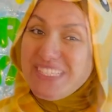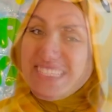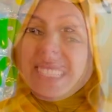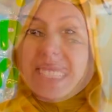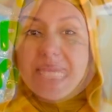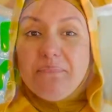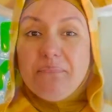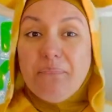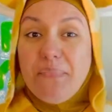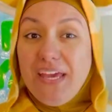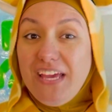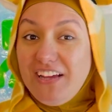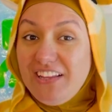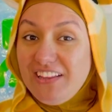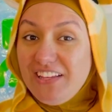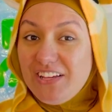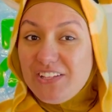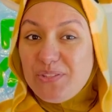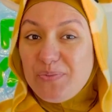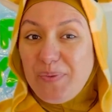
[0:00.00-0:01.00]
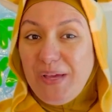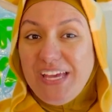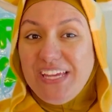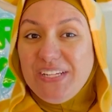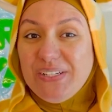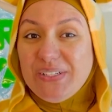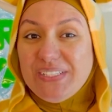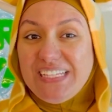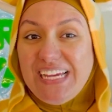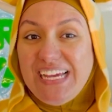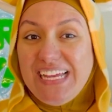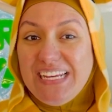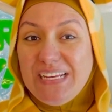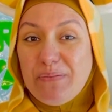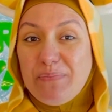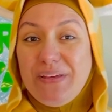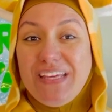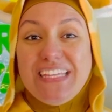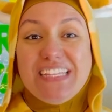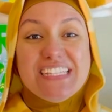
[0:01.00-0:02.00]
May Allah subhanahu wa ta'ala make
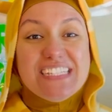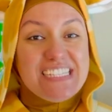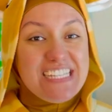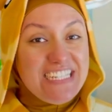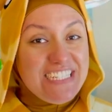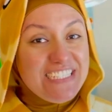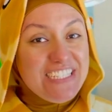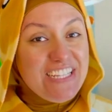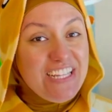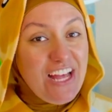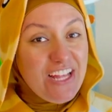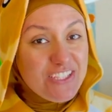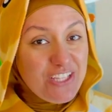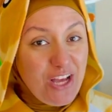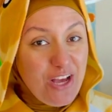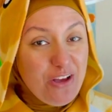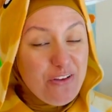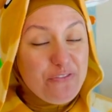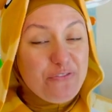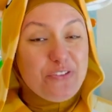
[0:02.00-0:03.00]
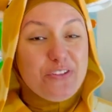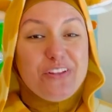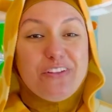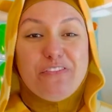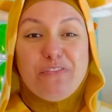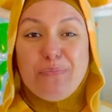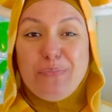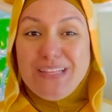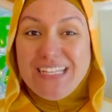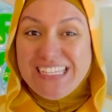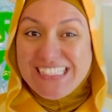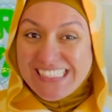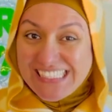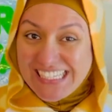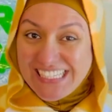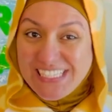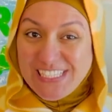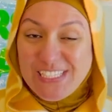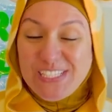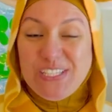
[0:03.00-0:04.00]
this Eid al-Adha full of blessings,
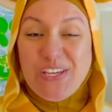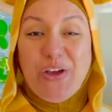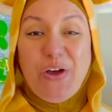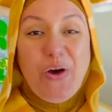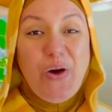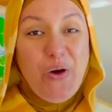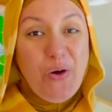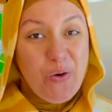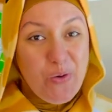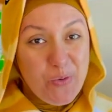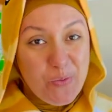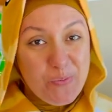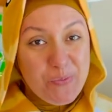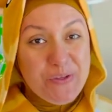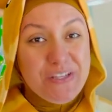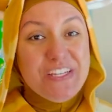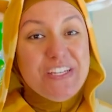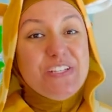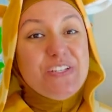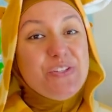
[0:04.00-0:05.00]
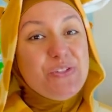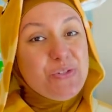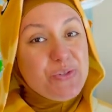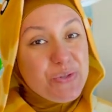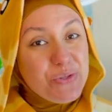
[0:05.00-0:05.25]
hope, joy,